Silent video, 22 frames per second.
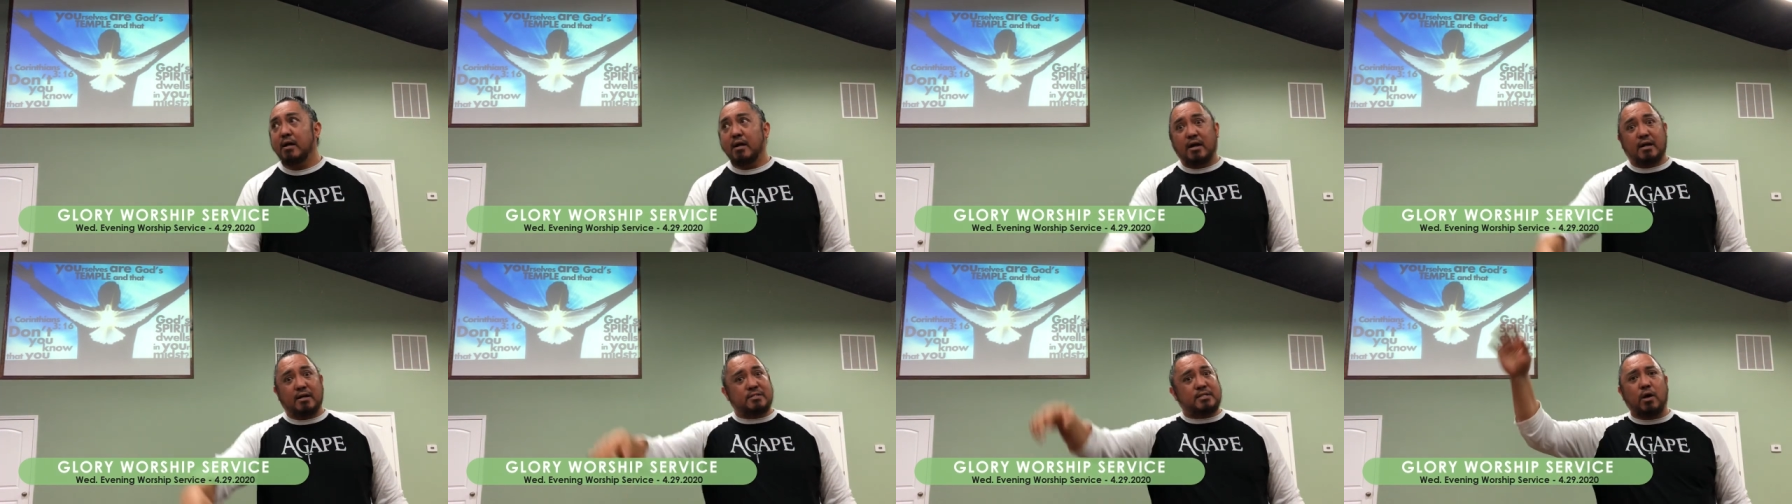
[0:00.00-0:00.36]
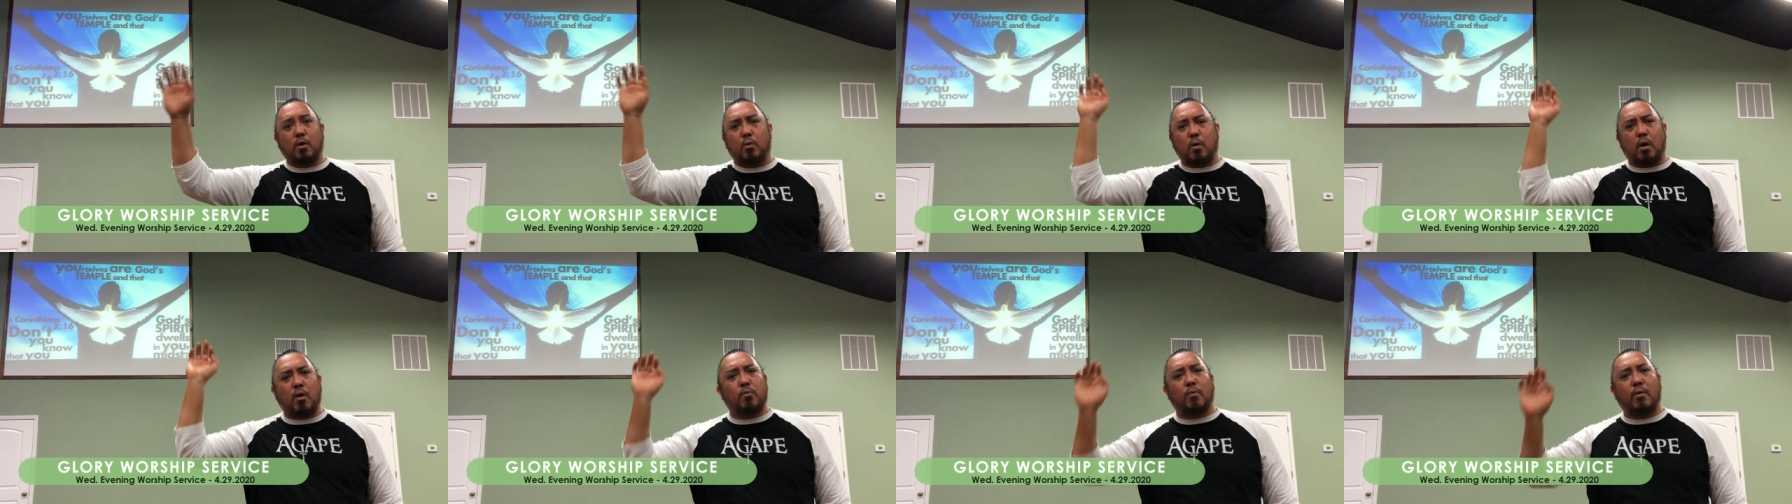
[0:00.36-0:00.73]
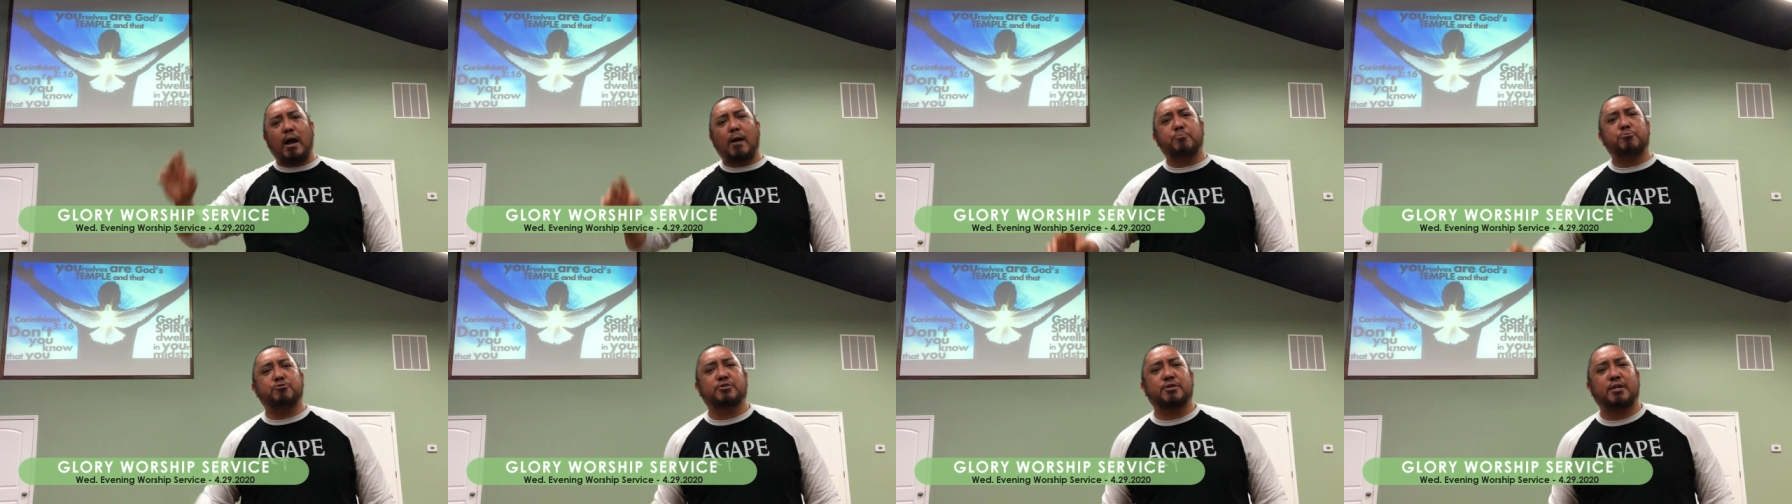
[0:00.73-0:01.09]
until we're
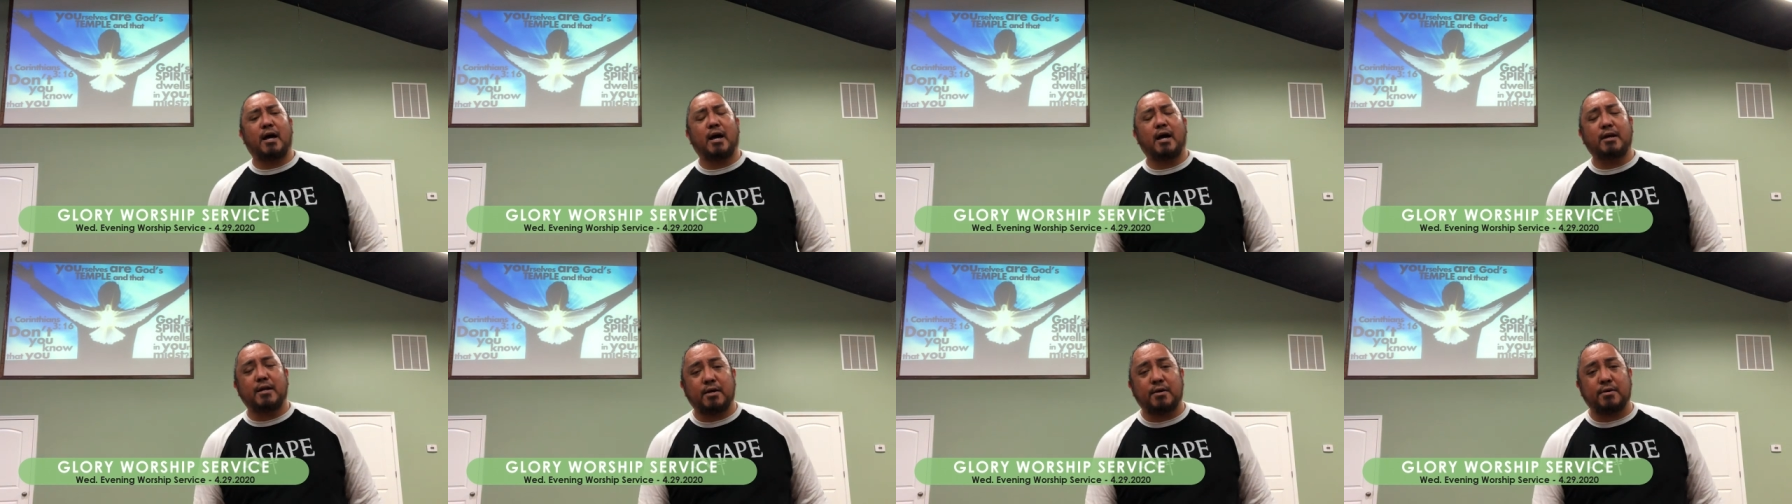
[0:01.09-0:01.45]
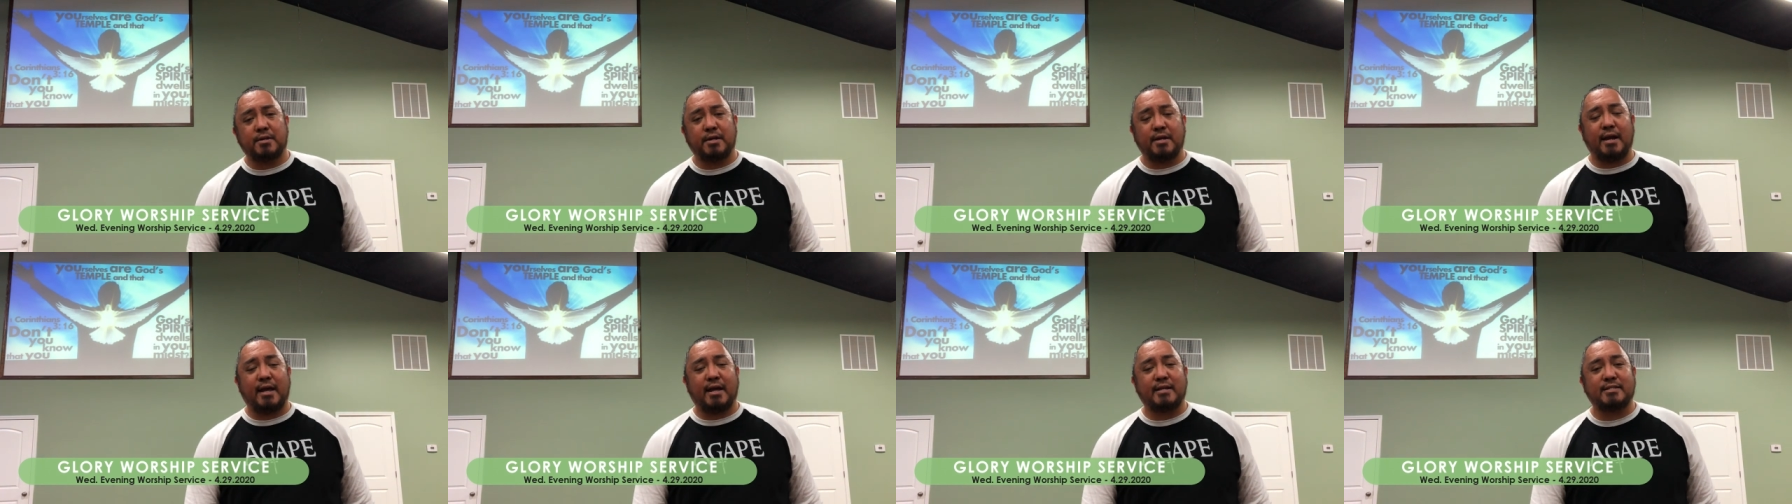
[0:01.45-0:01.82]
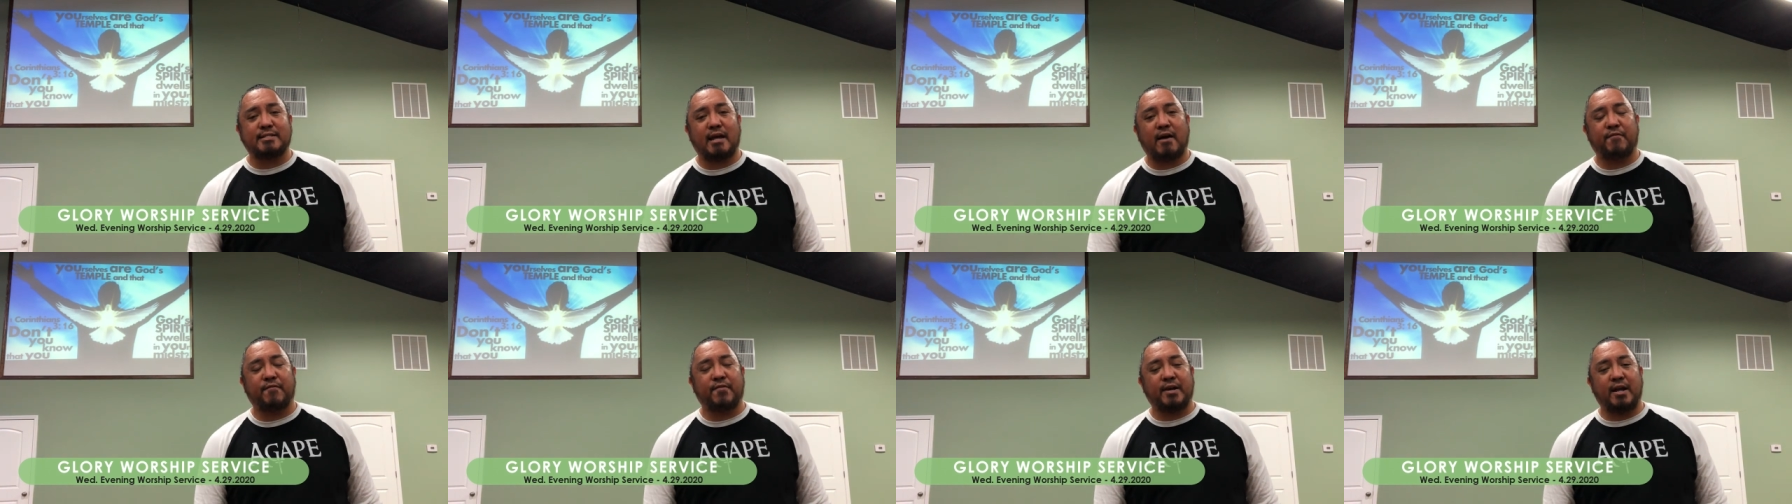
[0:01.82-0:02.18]
raptured out of here in the next
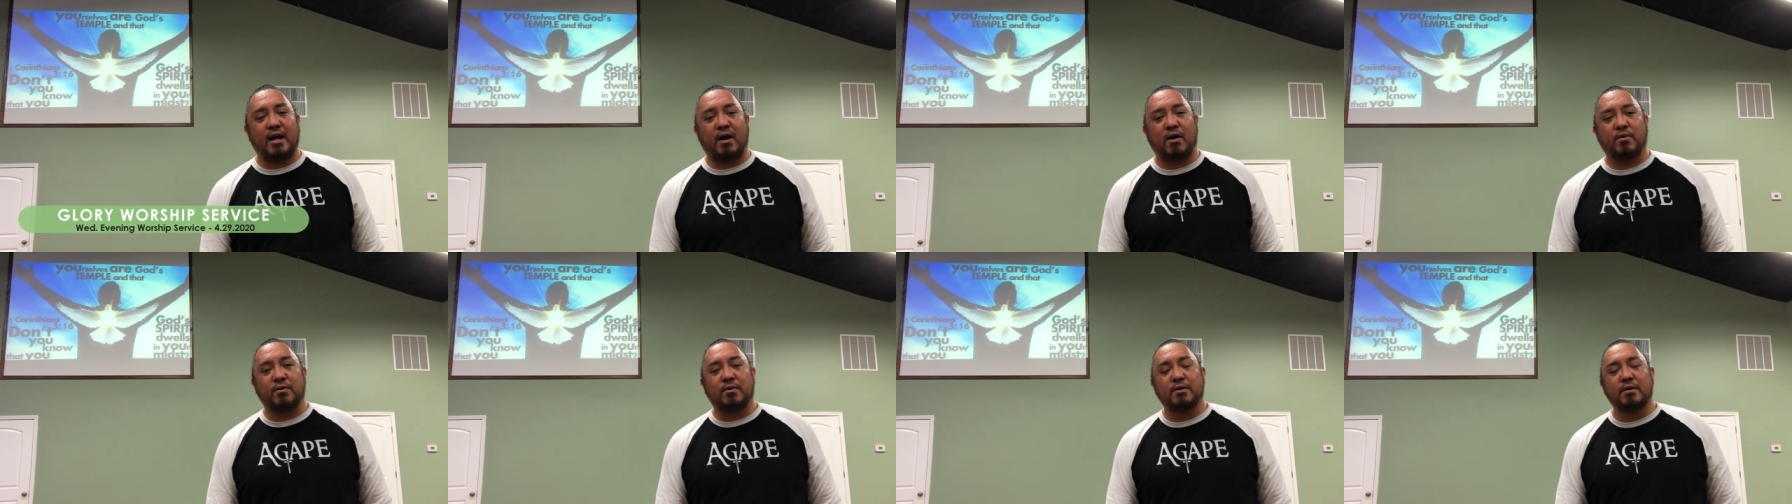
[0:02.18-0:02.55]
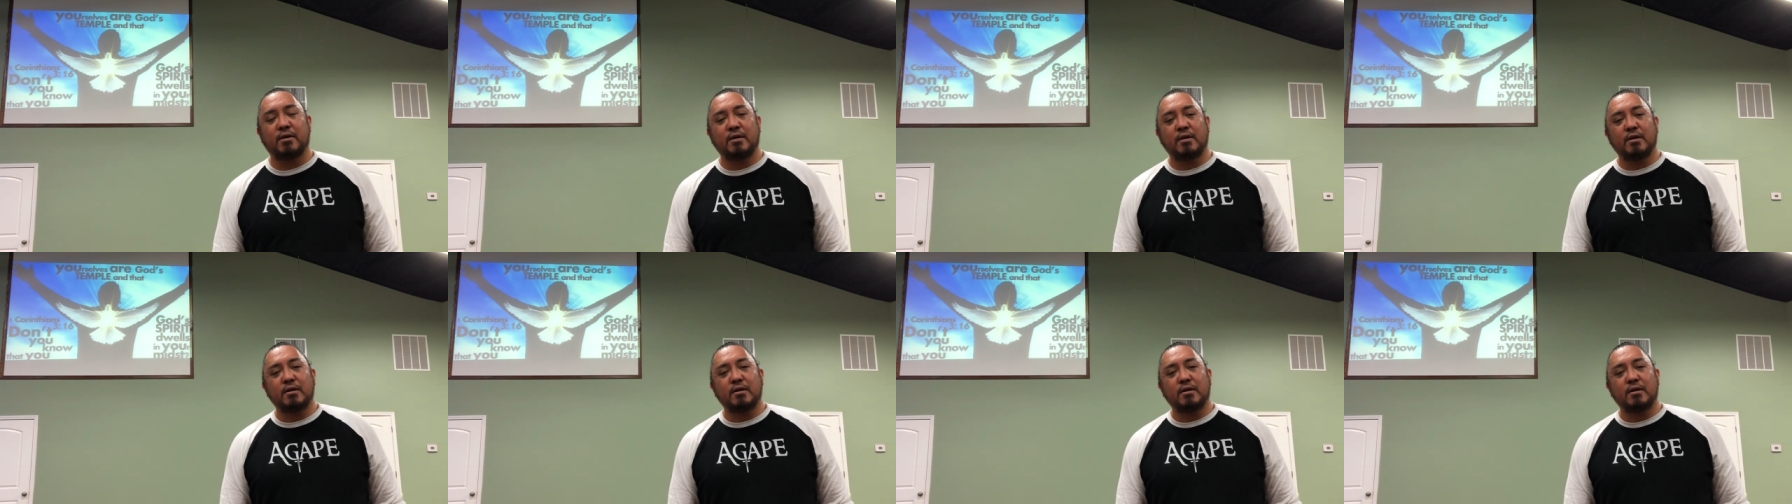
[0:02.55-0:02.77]
half an hour.